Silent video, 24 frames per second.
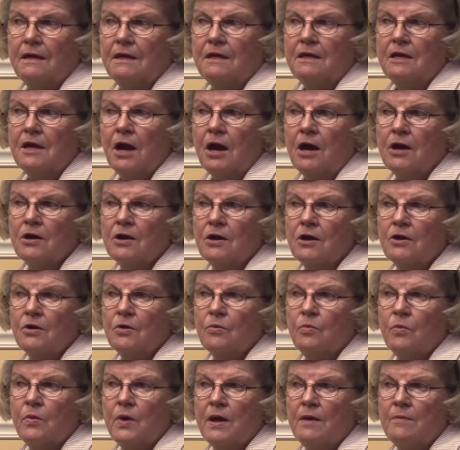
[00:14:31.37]

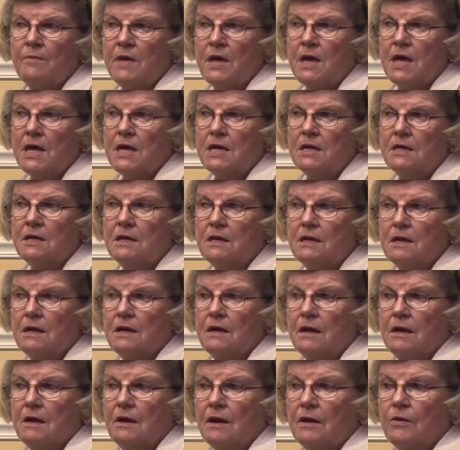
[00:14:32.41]
younger women
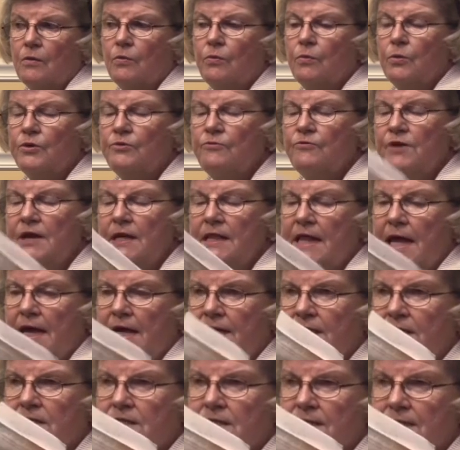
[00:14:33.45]
would
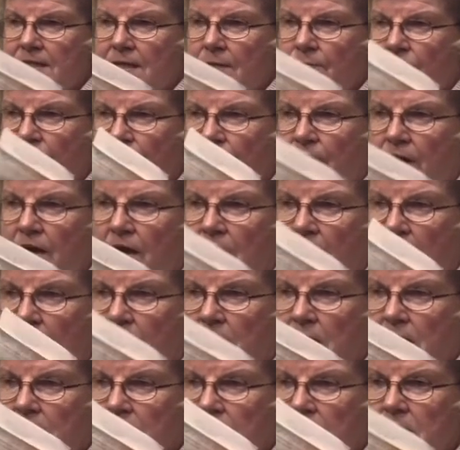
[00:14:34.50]
relate to some of the
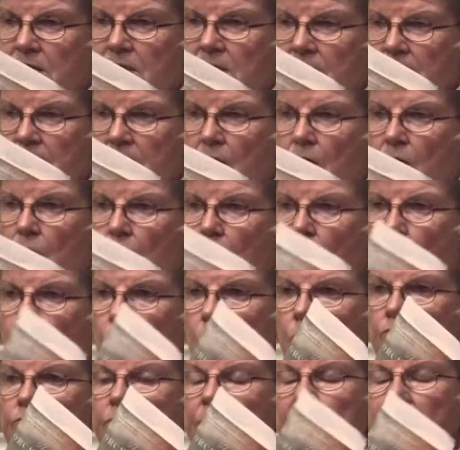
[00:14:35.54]
characters
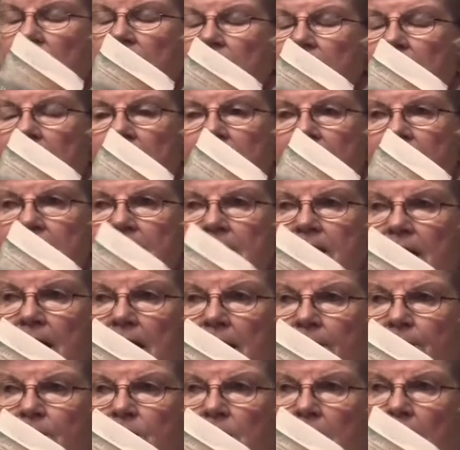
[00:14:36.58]
who really
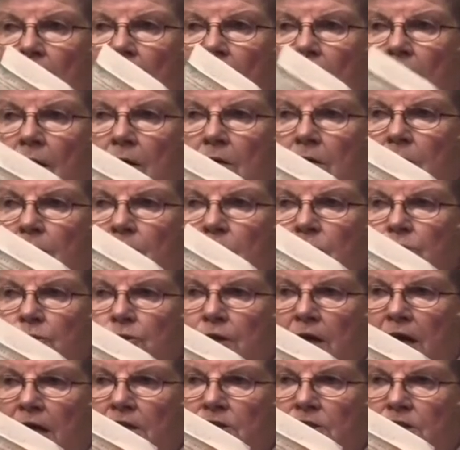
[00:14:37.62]
escaped a horrible
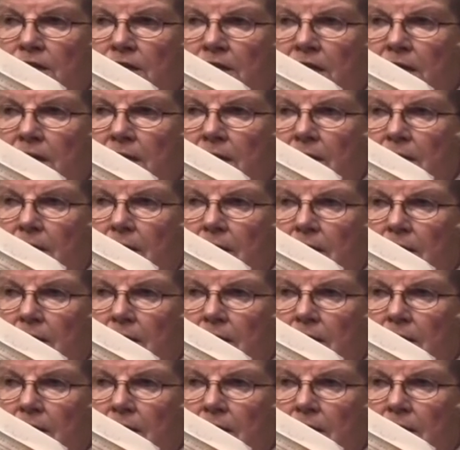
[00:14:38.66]
tragedy.